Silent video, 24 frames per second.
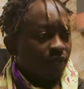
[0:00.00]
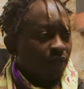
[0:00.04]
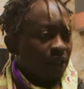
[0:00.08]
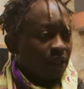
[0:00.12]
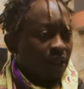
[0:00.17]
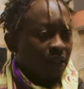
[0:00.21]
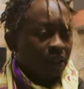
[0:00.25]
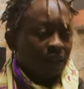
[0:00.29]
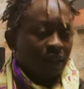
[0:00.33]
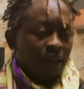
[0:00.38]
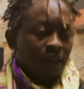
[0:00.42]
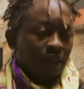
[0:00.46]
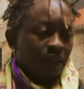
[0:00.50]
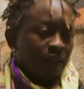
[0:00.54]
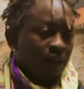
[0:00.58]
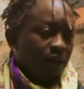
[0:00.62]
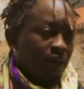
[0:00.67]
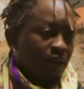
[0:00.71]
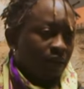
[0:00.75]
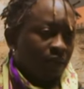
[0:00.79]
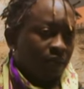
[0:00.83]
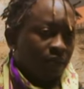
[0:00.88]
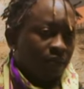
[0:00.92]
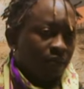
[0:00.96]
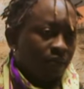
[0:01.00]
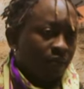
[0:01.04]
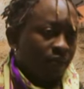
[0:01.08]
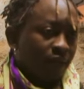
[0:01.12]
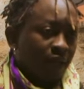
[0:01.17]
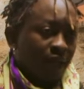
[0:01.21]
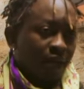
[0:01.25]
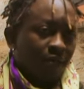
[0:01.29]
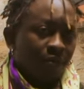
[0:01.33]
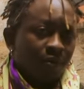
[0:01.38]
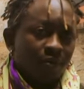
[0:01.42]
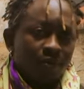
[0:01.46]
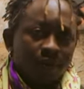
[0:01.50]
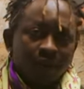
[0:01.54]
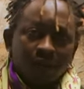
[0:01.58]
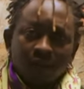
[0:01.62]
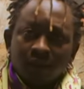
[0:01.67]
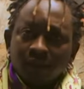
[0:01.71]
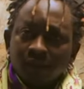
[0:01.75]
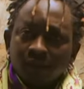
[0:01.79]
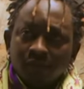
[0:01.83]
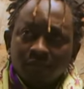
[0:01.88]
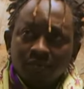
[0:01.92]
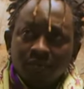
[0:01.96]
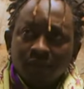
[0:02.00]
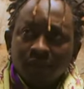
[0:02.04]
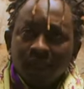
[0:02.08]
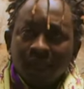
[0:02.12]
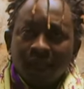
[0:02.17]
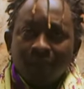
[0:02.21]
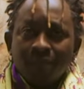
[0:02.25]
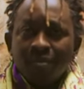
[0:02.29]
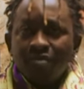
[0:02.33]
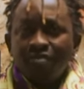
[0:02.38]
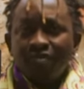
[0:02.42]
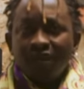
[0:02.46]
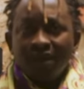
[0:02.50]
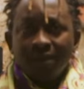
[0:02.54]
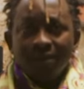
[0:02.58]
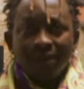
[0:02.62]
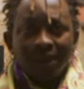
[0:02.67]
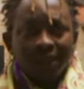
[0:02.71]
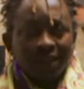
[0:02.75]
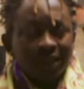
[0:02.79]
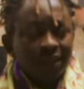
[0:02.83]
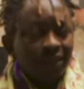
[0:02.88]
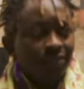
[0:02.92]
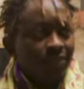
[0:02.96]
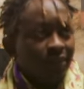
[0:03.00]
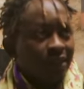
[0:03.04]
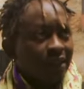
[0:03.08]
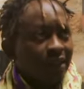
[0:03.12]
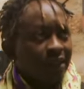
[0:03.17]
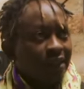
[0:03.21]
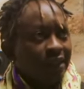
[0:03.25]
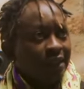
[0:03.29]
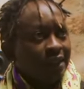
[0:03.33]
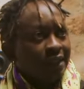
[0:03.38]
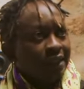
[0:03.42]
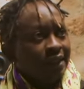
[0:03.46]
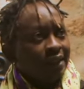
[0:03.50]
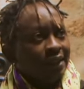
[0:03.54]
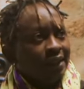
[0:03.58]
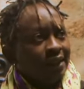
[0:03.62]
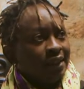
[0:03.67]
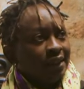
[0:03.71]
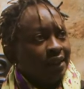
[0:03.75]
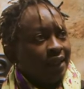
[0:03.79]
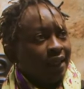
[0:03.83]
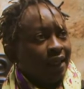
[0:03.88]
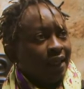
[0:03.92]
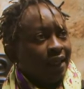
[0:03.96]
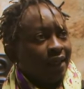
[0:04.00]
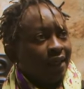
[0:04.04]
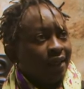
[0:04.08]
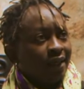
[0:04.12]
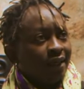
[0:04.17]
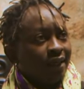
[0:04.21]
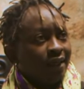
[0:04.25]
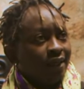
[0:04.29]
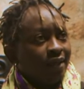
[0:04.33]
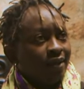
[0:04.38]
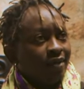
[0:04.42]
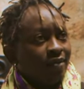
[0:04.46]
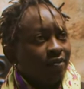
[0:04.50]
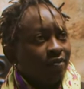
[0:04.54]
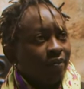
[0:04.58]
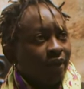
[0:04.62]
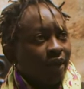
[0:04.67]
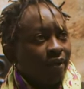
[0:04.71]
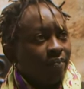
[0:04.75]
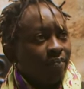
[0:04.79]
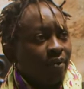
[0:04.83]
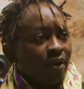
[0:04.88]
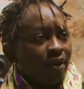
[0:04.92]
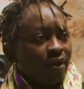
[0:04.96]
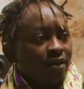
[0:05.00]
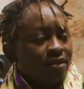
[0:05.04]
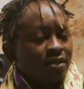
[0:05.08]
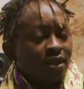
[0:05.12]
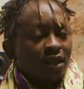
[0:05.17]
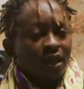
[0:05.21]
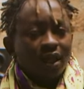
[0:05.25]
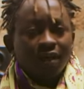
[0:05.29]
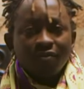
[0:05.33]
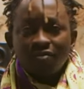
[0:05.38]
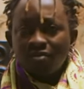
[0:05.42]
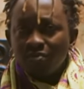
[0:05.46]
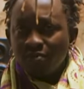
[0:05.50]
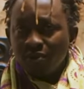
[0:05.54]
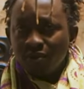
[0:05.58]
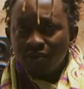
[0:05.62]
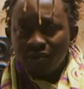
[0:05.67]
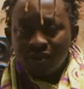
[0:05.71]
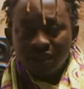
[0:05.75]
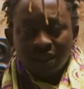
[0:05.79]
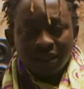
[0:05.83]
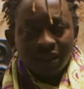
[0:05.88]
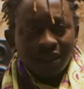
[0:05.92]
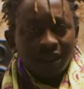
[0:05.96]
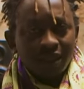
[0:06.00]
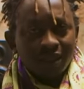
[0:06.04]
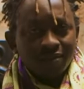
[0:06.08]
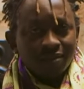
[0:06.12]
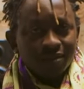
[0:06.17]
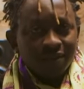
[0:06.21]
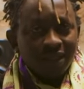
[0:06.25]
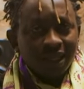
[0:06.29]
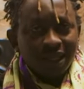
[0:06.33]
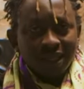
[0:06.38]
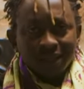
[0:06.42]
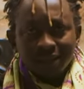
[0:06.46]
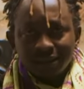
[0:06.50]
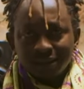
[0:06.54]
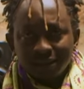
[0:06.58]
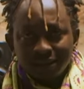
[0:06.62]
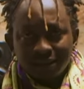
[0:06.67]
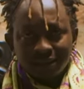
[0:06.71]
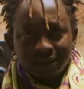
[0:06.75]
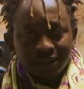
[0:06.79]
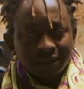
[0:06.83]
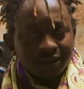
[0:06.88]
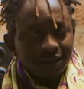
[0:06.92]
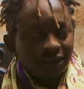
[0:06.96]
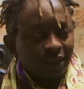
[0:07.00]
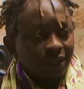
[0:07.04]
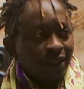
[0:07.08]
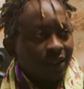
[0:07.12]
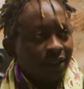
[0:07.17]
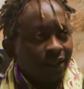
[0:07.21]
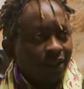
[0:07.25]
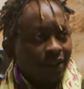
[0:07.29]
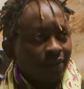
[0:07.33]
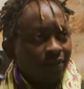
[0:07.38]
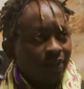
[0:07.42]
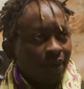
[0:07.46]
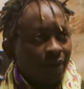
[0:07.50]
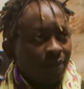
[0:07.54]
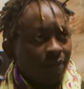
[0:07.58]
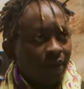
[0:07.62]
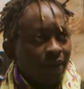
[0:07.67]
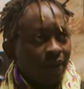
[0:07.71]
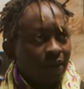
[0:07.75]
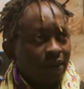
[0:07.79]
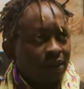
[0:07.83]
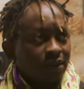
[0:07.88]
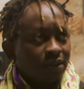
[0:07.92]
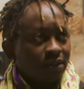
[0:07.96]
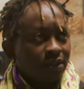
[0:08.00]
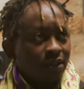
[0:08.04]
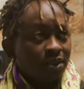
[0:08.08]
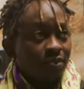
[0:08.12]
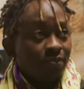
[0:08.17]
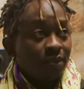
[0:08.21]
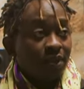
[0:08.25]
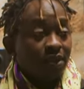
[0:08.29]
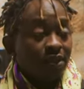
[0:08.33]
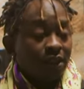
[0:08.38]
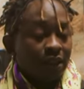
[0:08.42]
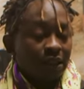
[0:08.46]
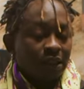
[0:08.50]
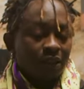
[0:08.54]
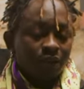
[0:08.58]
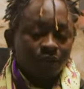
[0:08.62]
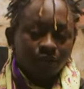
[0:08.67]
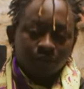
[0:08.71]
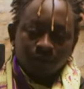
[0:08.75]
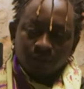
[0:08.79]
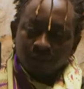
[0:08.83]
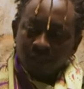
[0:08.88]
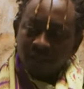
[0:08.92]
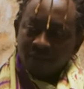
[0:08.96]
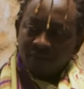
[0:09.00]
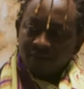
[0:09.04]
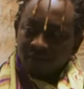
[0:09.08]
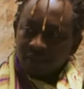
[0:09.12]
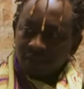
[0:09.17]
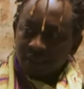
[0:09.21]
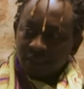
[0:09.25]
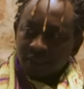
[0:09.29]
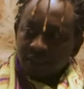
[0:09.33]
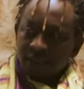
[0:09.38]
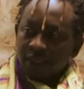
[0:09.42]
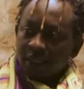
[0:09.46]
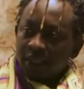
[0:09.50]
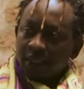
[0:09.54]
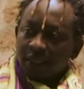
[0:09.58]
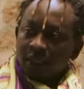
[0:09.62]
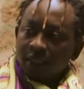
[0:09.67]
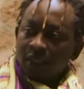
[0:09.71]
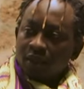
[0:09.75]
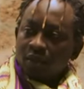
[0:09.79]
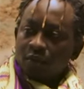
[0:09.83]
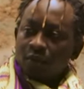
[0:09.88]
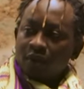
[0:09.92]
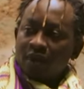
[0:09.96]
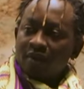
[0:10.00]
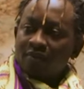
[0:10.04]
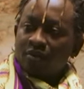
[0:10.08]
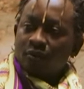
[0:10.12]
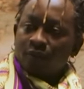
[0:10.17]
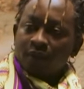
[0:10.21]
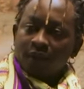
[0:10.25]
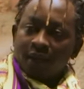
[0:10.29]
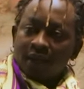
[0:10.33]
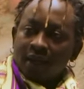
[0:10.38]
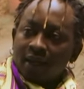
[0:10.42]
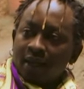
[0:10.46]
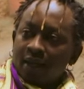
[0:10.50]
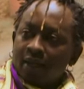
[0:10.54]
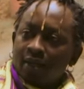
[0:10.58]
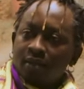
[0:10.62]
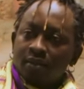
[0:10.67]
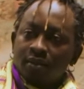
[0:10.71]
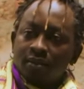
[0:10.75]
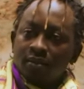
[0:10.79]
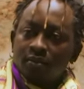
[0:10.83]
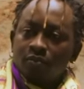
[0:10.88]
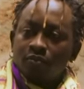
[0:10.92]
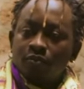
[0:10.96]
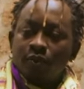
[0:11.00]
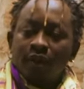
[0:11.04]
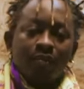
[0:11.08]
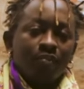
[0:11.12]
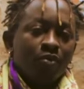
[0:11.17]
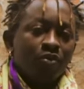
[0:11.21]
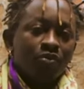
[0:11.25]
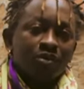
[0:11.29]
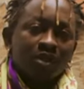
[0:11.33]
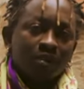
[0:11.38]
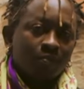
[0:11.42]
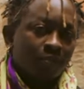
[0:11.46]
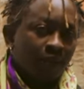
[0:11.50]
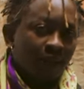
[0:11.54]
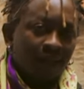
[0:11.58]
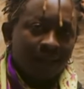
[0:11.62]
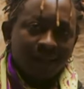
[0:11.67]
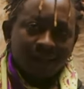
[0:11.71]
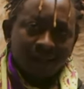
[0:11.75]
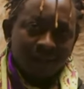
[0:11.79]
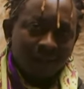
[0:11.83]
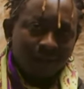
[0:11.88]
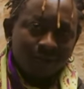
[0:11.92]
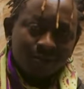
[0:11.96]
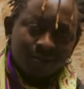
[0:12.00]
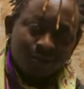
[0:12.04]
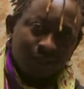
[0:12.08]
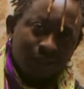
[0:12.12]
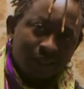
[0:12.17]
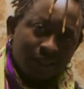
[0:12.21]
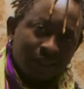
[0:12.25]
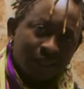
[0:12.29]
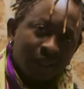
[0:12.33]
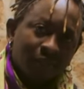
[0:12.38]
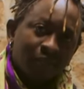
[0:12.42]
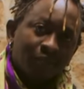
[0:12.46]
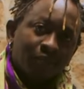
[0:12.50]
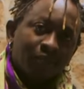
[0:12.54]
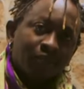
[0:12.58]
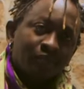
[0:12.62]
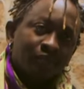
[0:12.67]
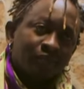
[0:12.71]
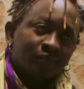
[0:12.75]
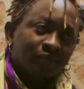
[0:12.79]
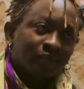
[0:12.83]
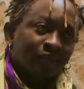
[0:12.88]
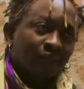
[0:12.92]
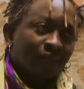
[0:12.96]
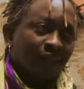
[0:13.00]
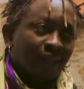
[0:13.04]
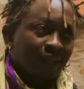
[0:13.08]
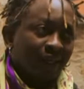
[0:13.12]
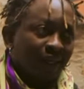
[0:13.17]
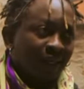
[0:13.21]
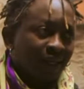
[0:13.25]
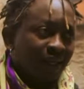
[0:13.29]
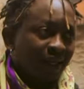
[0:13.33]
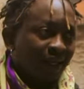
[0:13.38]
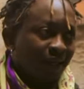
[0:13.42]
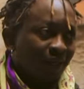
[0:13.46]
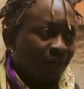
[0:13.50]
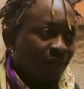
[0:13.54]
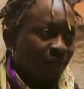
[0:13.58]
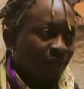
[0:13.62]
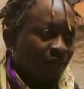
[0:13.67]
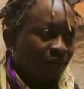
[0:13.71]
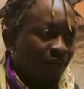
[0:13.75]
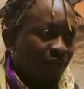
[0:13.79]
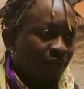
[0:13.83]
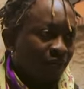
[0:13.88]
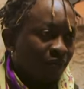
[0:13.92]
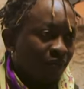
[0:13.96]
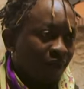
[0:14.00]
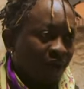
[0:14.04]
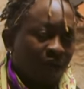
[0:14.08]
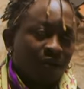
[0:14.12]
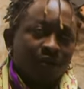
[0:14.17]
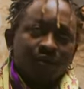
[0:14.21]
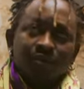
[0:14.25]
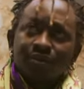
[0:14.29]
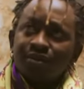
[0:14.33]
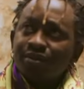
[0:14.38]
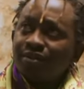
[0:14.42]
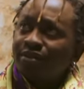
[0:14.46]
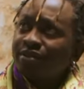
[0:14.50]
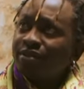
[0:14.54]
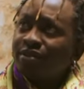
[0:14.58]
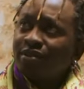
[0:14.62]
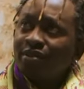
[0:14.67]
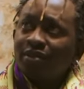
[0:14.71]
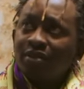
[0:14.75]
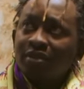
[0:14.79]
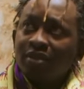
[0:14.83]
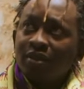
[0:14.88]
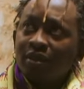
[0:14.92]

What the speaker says: We were a really happy family. My parents loved music, they loved to dance. My parents especially used to have this. Whenever we had music playing in the house all the time. Records